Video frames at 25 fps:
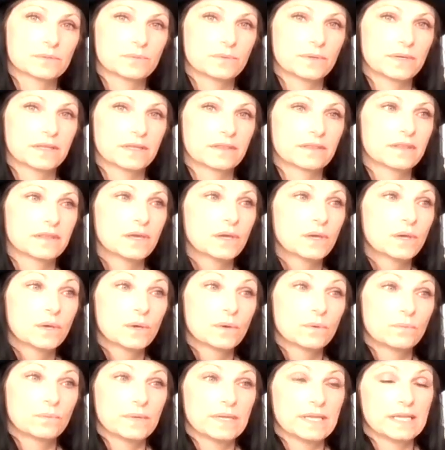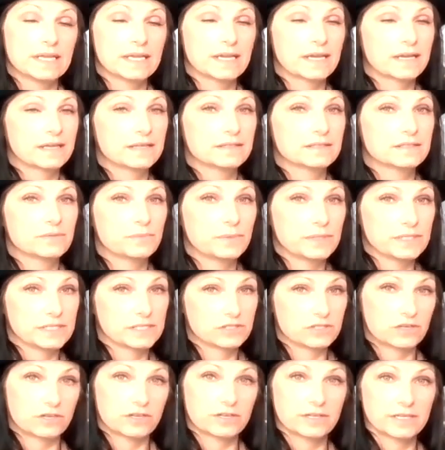with, we
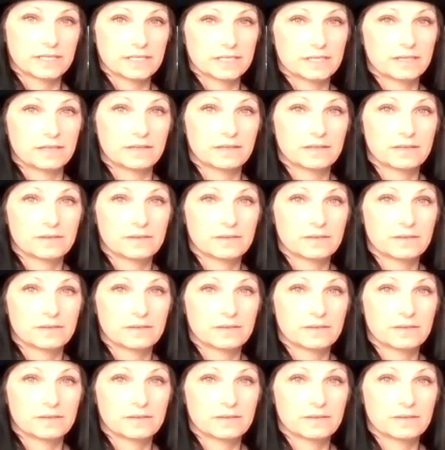started